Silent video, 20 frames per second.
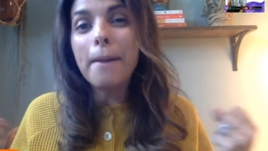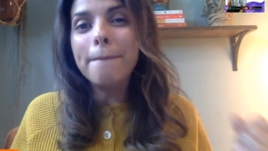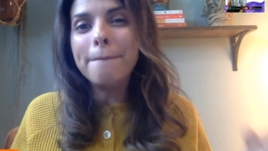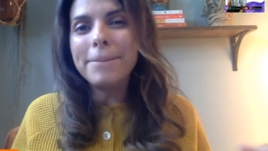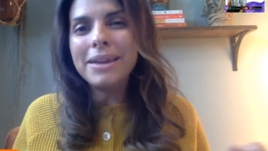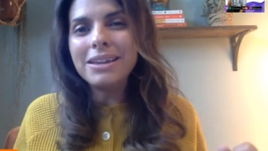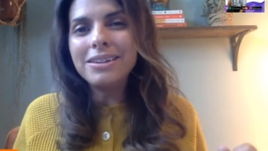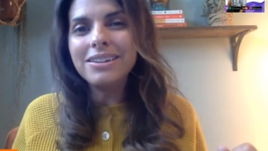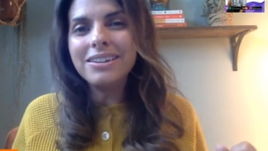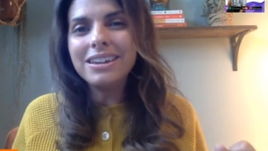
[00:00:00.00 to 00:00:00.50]

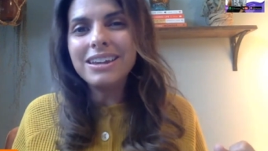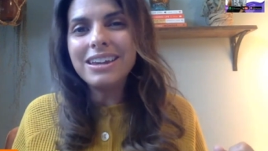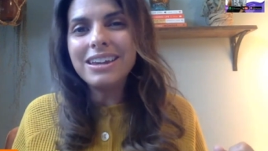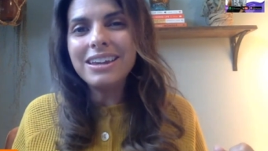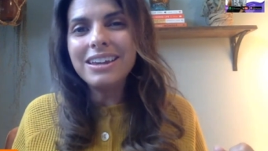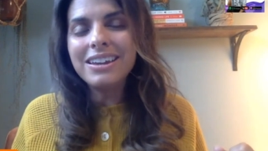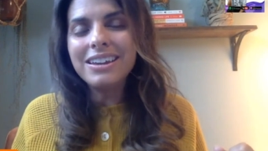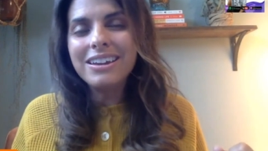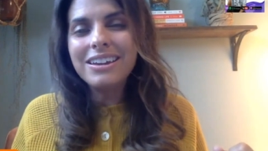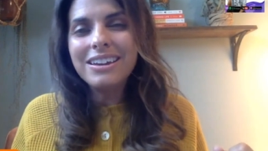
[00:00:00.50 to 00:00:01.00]

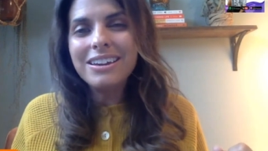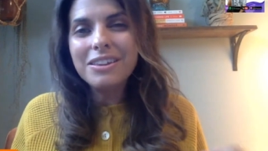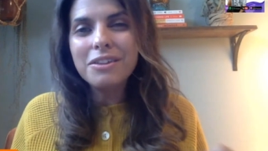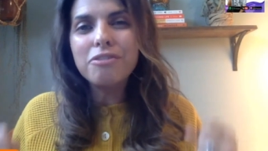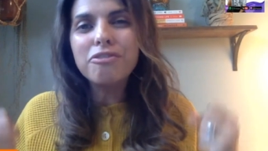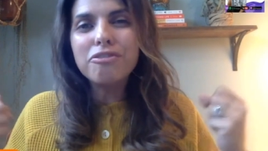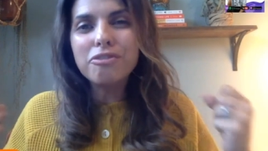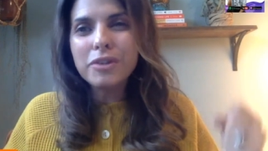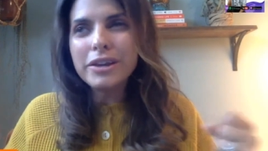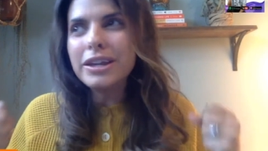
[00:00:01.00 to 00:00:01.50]
ability the
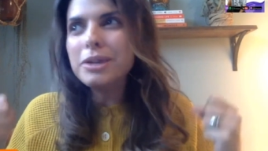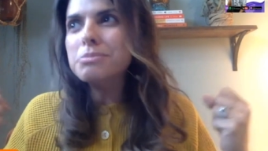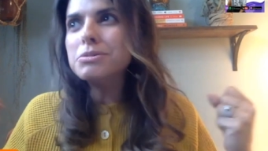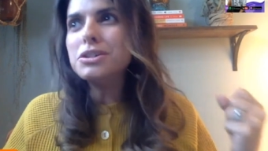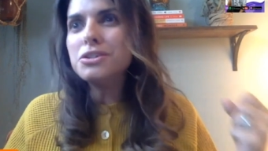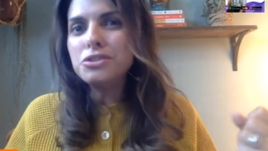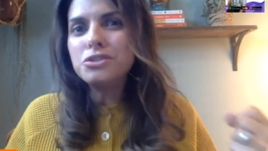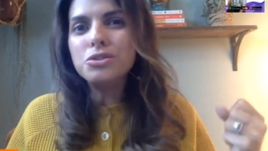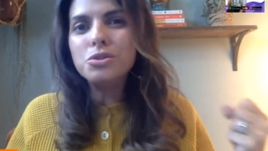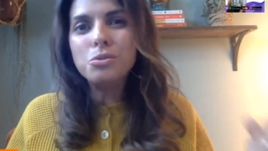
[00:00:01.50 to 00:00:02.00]
freedom
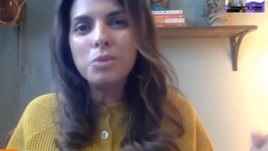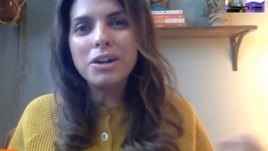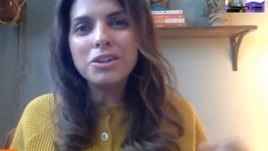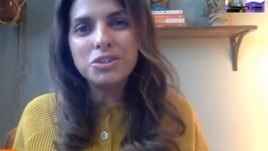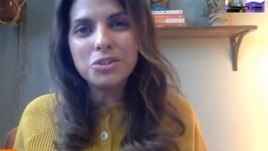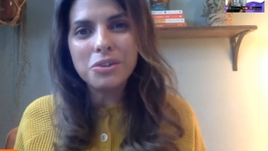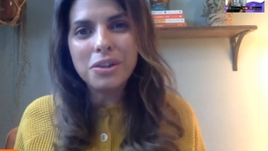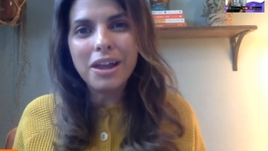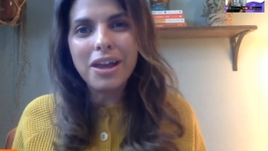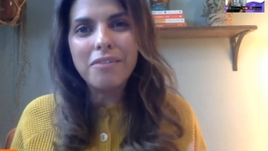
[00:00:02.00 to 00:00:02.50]
to do
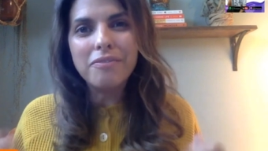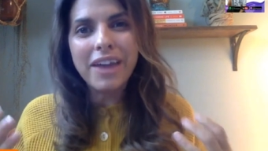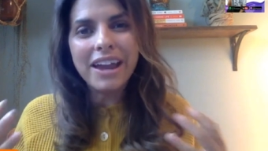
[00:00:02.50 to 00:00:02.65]
what you love.